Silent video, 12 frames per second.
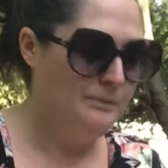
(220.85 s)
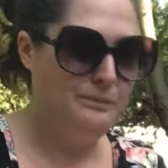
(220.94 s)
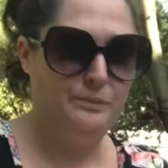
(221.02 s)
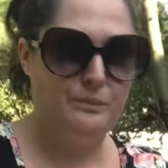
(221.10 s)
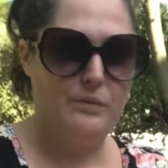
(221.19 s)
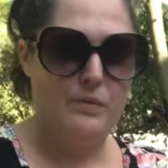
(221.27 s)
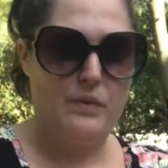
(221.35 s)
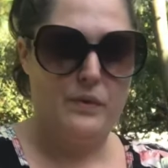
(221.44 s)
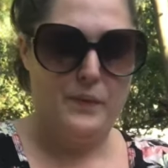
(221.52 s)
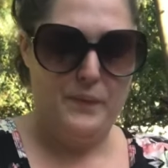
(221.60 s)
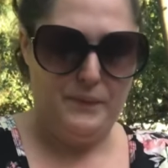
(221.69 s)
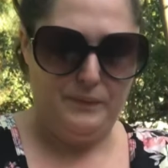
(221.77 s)

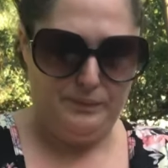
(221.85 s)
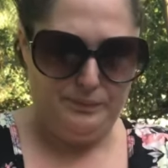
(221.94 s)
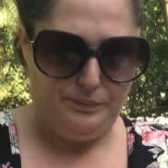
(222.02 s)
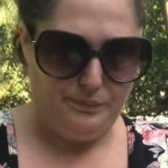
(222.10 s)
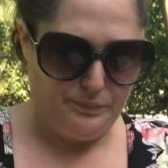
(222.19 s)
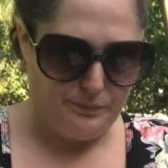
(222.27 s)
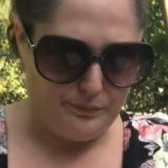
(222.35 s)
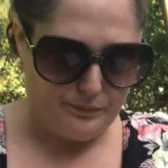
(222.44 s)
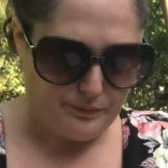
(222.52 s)
Nothing is said.